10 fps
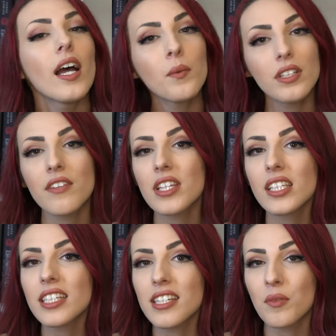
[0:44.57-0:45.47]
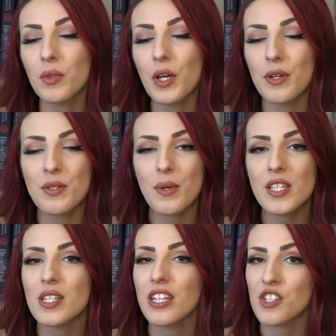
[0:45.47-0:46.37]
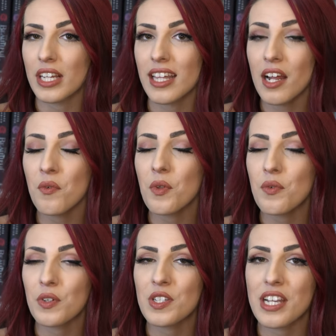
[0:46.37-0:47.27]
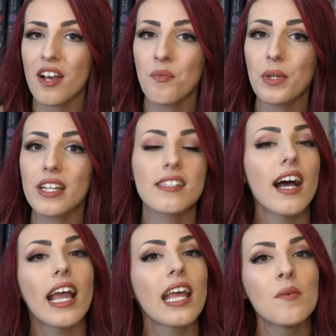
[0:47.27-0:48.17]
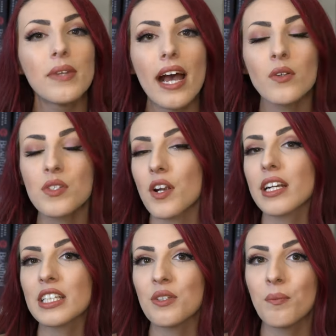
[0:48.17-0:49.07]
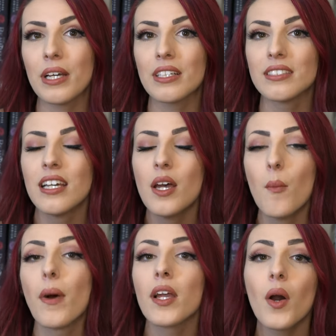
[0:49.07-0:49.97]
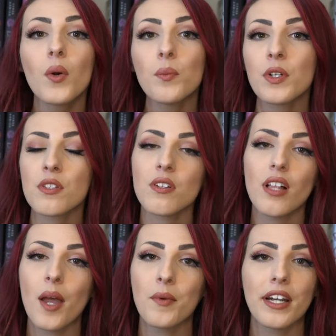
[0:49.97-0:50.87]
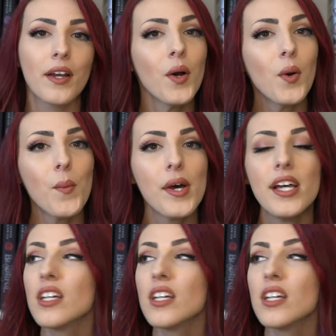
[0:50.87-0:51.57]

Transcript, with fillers: I will leave that link down below as well so you can check that out for the first half because I am now starting to build my own personal library at home.